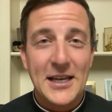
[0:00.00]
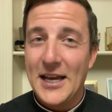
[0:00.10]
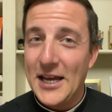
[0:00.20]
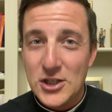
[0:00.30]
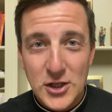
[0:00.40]

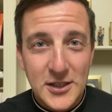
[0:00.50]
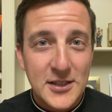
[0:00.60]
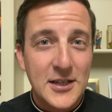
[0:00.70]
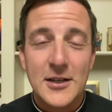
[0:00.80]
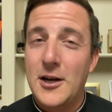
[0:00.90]
And Jesus
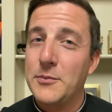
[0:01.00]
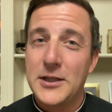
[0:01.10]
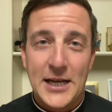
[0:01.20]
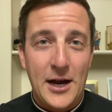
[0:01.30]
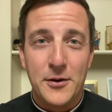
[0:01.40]
didn't come to
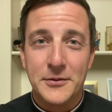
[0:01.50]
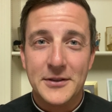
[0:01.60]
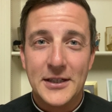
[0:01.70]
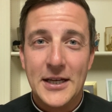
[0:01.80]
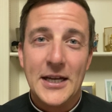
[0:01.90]
town,
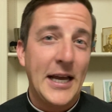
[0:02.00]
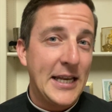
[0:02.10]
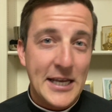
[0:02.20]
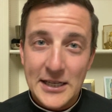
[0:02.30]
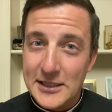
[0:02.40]
and he
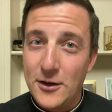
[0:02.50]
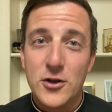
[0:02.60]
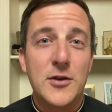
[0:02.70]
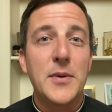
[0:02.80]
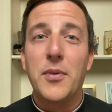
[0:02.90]
continues to
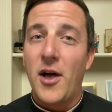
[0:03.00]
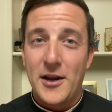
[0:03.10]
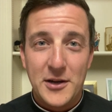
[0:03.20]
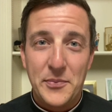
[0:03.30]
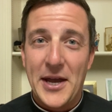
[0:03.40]
be blind
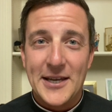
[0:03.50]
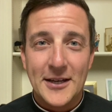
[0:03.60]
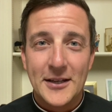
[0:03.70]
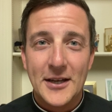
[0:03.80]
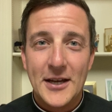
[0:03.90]
and begging.
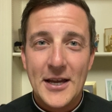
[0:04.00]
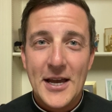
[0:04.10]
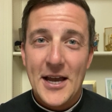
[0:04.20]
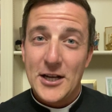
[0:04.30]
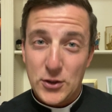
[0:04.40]

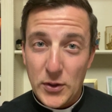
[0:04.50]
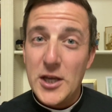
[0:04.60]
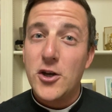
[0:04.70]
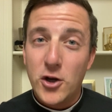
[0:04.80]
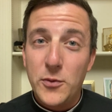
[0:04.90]
And so he
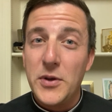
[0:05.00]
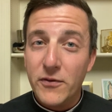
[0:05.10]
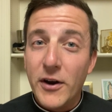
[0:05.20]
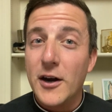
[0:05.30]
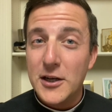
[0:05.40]
could be
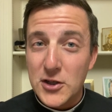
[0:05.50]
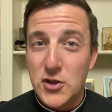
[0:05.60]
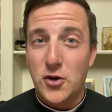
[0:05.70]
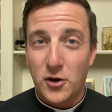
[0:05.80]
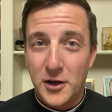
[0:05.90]
very
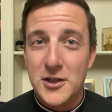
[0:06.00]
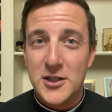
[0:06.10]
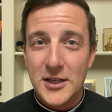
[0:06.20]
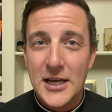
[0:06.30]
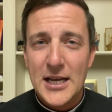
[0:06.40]
discouraged
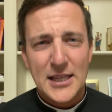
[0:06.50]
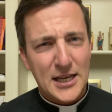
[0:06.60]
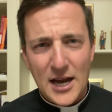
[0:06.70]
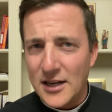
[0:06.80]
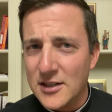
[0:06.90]
that
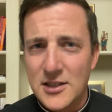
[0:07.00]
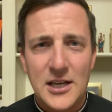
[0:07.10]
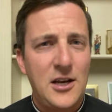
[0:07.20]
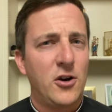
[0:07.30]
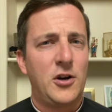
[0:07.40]
God doesn't
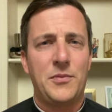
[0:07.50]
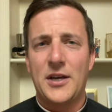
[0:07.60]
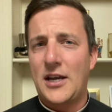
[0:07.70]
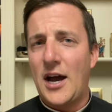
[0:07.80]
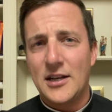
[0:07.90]
hear him, that
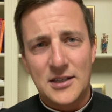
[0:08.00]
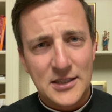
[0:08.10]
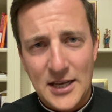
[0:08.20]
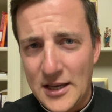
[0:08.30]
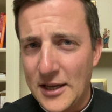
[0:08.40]
God isn't
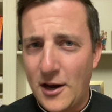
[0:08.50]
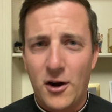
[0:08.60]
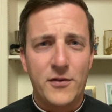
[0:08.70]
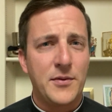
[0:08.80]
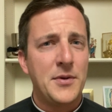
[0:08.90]
taking care of
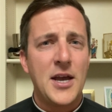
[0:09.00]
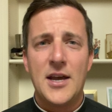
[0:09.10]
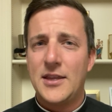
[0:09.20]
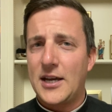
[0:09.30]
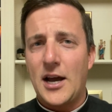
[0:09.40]
him,
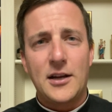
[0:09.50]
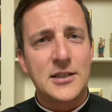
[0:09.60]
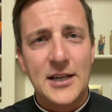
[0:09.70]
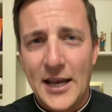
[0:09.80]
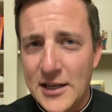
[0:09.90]
that God doesn't
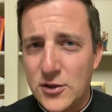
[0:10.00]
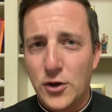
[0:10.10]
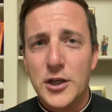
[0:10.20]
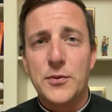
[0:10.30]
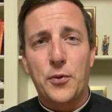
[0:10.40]
answer
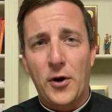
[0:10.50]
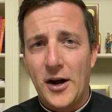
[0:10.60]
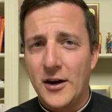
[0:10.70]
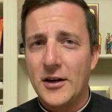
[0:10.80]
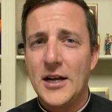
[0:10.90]
his
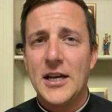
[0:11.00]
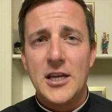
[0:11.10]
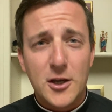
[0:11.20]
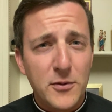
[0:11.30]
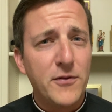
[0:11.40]
prayer. He
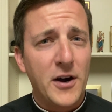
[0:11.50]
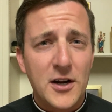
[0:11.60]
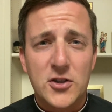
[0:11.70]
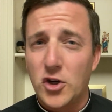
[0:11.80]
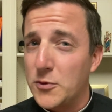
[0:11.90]
could be very
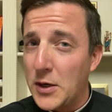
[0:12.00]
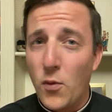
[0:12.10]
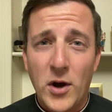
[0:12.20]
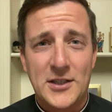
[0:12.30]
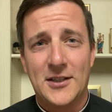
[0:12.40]
discouraged, but he
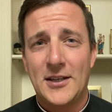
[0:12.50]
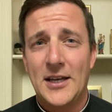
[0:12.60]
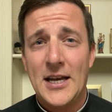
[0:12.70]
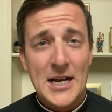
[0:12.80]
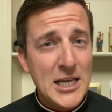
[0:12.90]
wasn't.
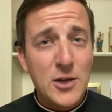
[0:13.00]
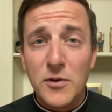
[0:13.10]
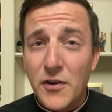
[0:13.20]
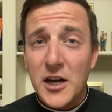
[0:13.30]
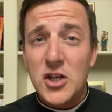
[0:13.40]
He could be
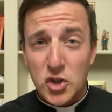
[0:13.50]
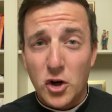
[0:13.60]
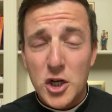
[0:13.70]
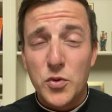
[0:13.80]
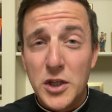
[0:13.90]
very
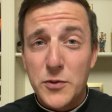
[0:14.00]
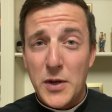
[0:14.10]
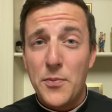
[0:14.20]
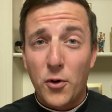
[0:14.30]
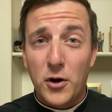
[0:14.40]
discouraged when these
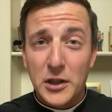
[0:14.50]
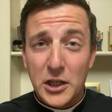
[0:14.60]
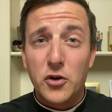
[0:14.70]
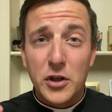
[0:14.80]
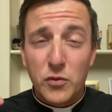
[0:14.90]
people are
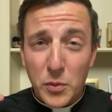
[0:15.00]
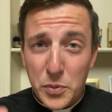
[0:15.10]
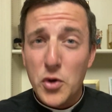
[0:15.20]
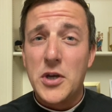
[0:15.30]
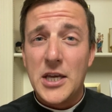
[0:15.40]
literally
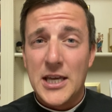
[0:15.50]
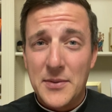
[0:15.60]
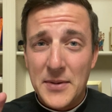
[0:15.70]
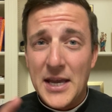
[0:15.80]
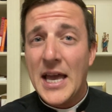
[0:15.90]
rebuking
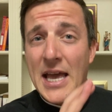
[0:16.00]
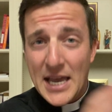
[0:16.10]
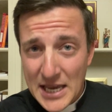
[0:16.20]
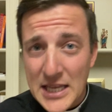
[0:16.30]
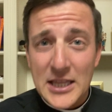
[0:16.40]
him
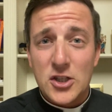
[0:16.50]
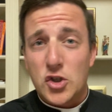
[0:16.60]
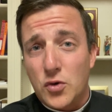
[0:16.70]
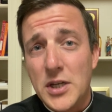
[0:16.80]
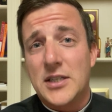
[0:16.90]
in the
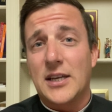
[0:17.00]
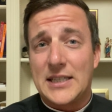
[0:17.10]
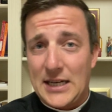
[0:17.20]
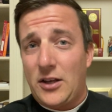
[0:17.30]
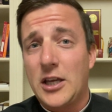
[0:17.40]
streets, like
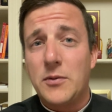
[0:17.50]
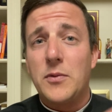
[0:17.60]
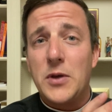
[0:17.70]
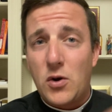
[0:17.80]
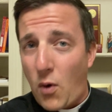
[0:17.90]
telling him to
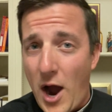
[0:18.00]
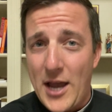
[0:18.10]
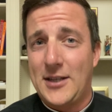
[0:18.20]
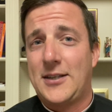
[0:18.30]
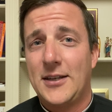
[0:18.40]
be
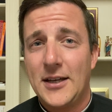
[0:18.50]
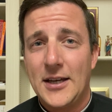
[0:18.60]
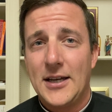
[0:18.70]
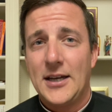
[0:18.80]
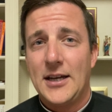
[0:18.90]
quiet.
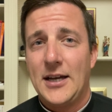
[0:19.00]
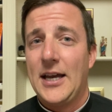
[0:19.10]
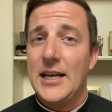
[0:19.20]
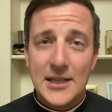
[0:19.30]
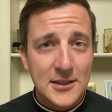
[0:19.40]
And
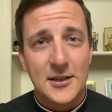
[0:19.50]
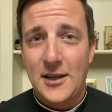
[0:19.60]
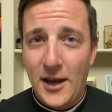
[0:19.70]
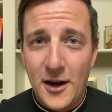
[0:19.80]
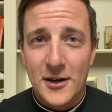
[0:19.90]
he doesn't
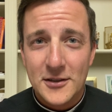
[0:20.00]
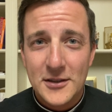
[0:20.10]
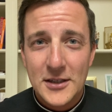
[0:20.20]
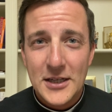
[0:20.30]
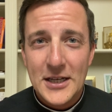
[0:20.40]
care.
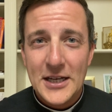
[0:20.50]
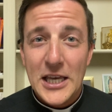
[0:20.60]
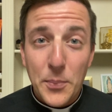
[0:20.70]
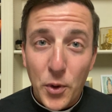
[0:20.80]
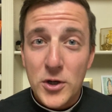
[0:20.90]
He
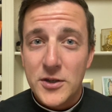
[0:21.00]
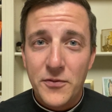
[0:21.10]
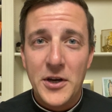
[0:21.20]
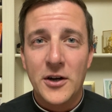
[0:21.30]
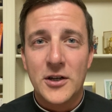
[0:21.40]

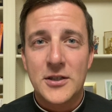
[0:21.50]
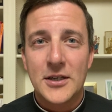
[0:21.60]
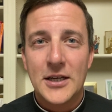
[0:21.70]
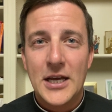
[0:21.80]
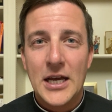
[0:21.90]
perseveres
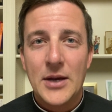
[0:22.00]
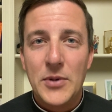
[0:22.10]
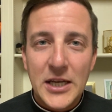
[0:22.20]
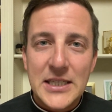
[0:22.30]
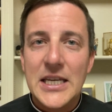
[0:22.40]

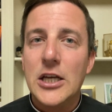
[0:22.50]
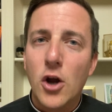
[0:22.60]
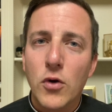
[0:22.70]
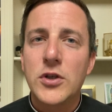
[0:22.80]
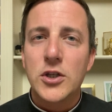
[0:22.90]
because he
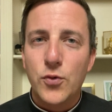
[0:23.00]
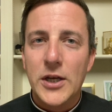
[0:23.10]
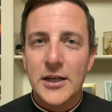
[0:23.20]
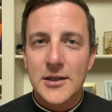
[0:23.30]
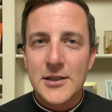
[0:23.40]
knows his
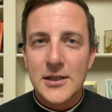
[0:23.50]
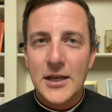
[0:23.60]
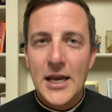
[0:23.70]
weakness.